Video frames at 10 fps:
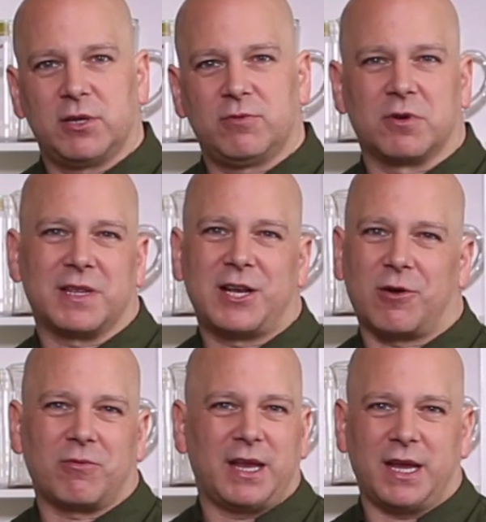You really
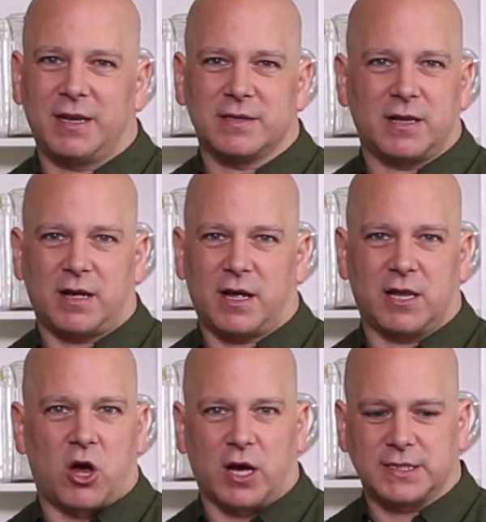don't need
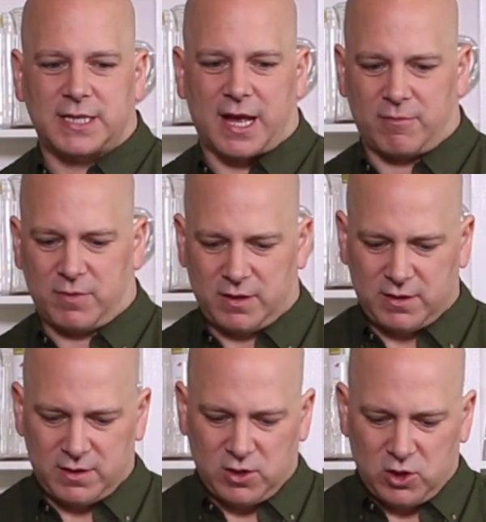a long stem.
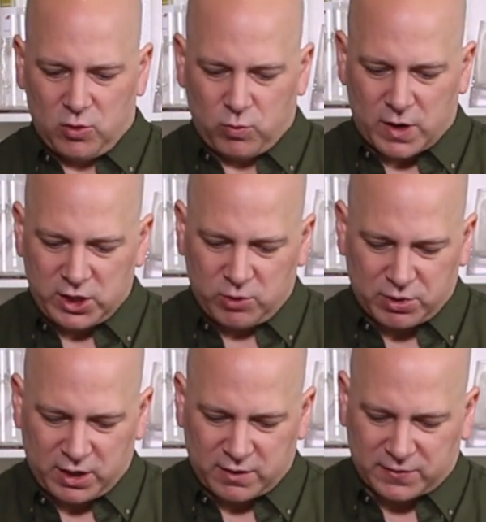When you
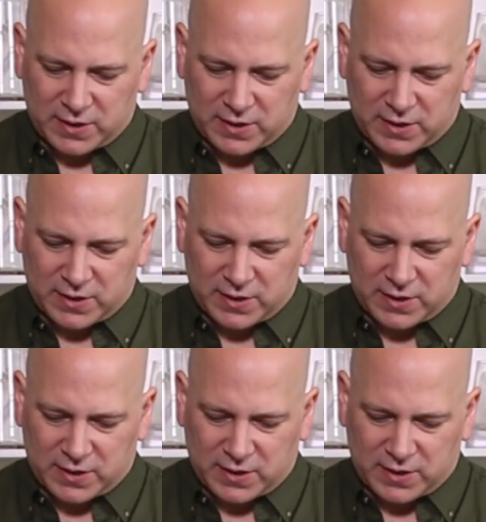put your